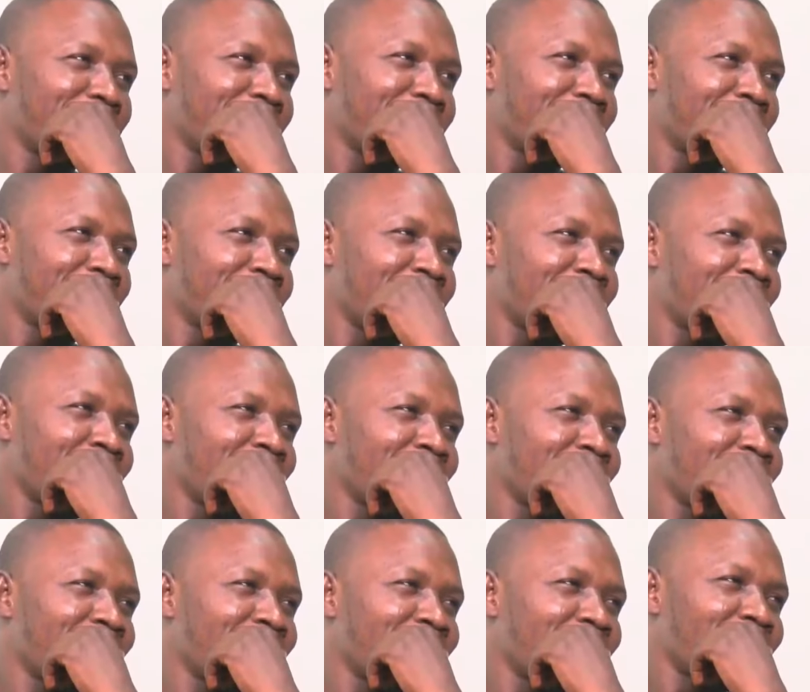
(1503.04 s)

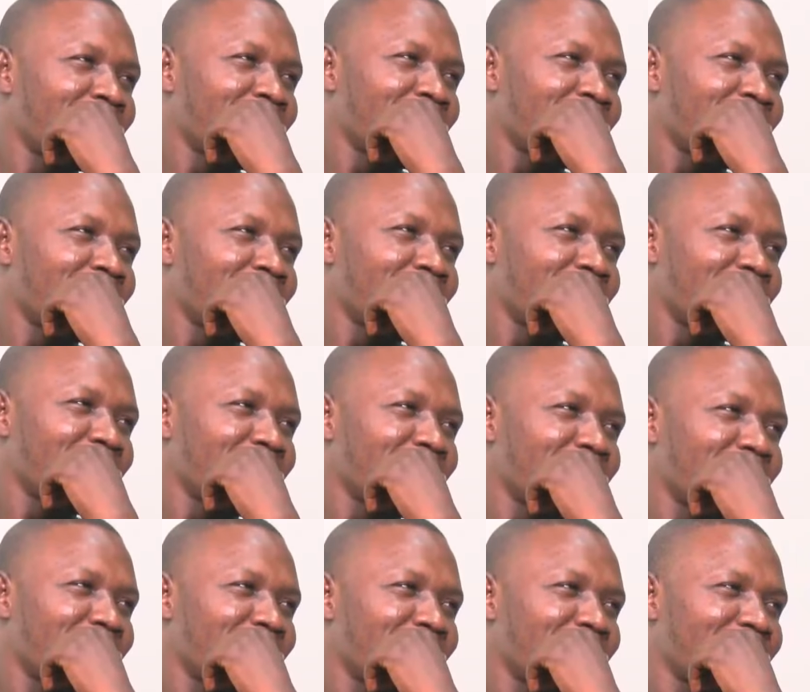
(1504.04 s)

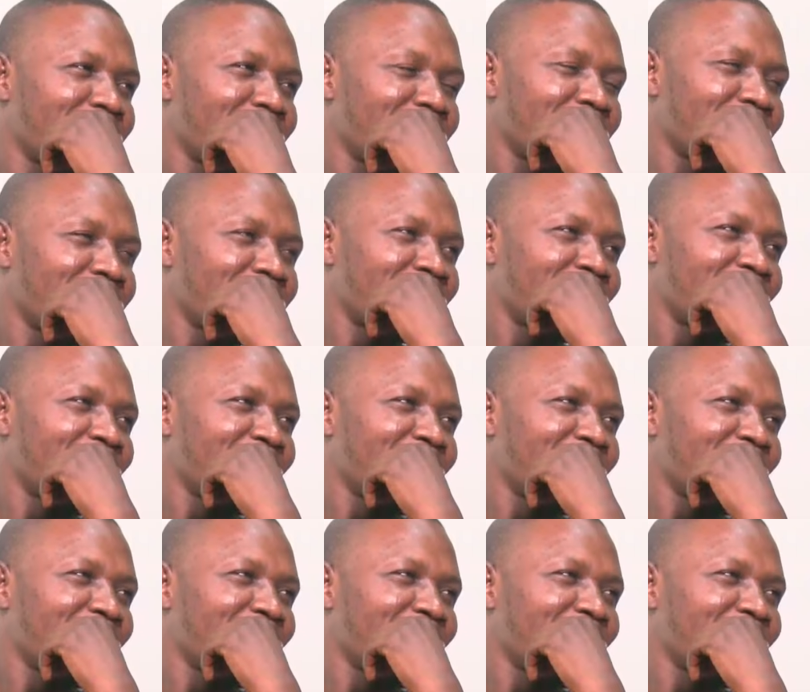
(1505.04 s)
Nothing is said.